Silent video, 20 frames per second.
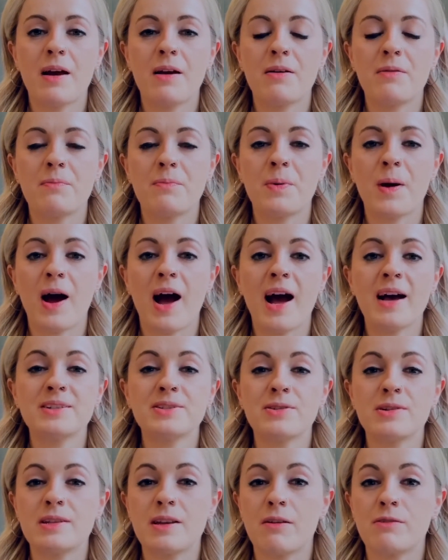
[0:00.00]
But ask
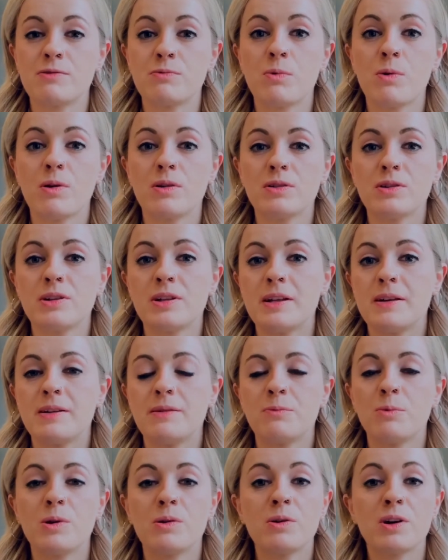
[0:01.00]
yourselves, what
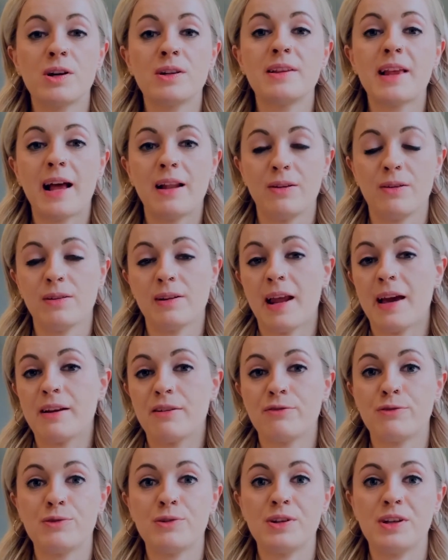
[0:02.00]
could that look like
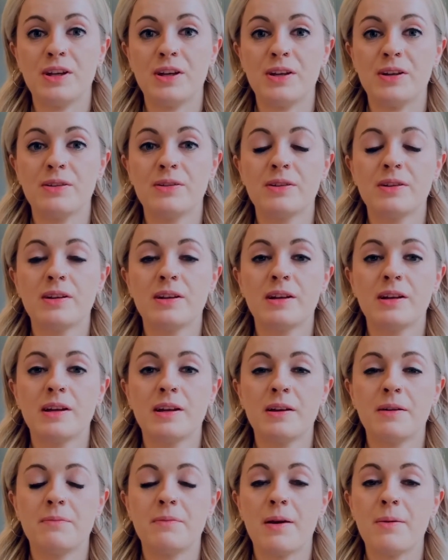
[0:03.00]
for you?
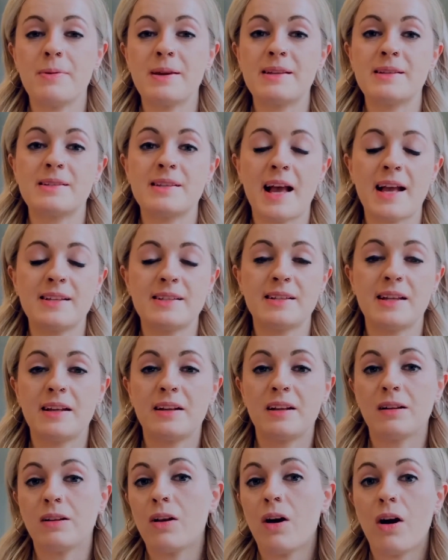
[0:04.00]
Maybe it's setting an
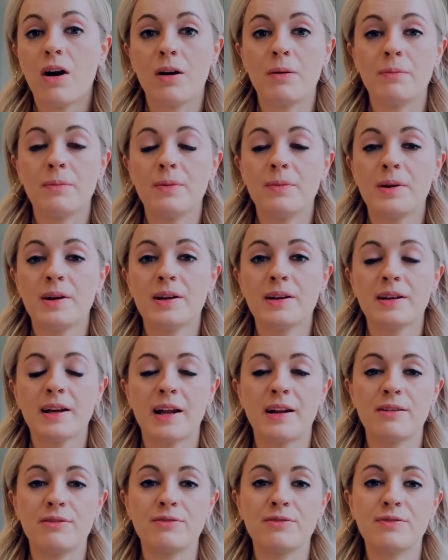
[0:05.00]
alarm kind
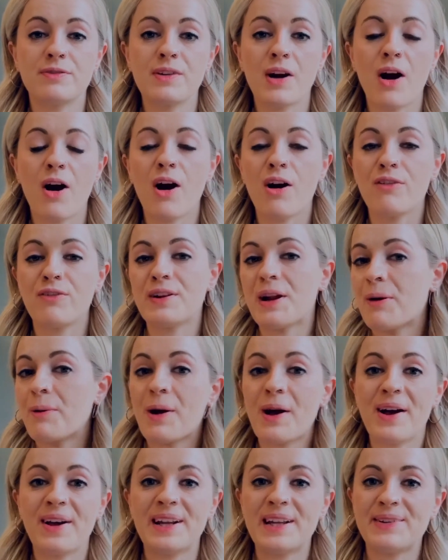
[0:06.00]
of half an hour
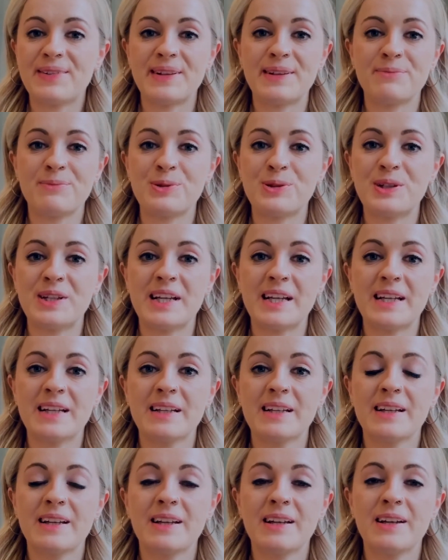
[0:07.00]
earlier in the morning,
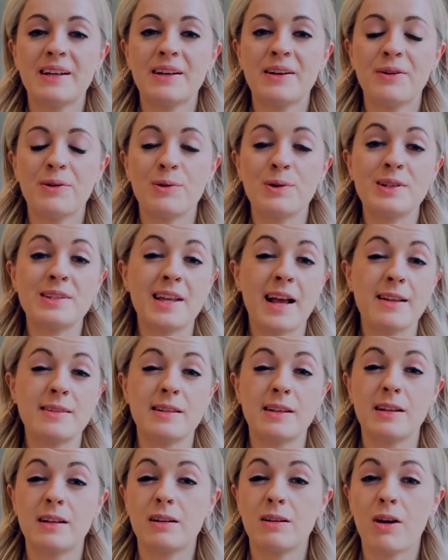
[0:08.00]
or setting
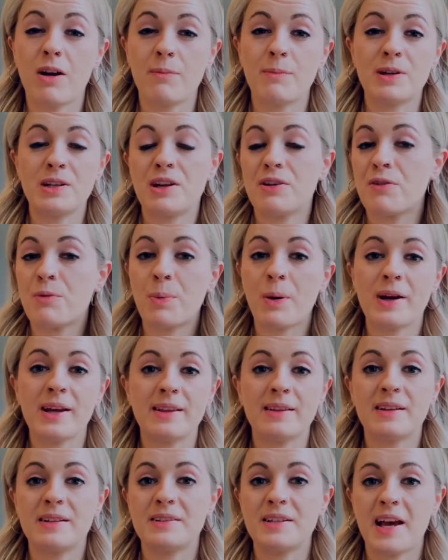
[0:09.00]
an alarm another point in
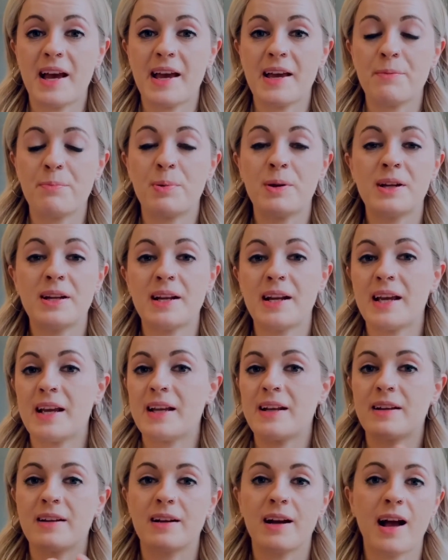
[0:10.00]
the day, putting it in
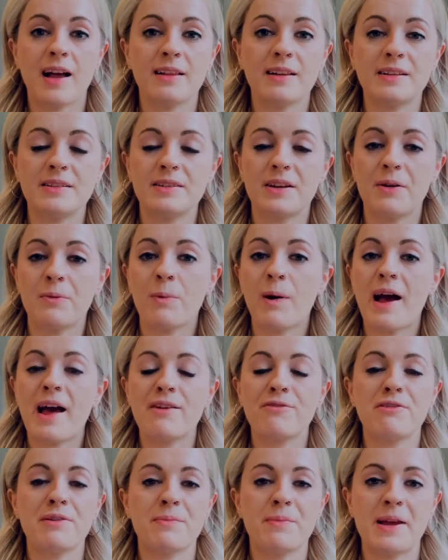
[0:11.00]
a calendar,
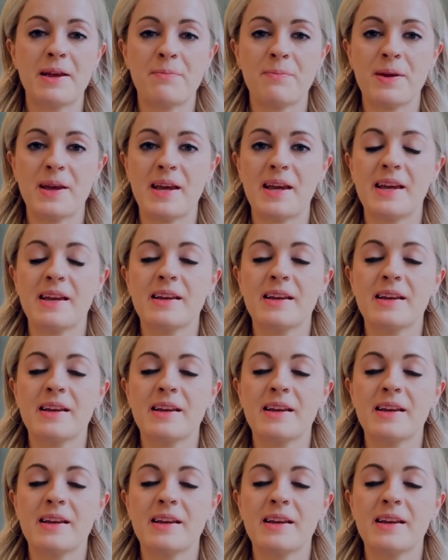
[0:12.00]
whatever it may be.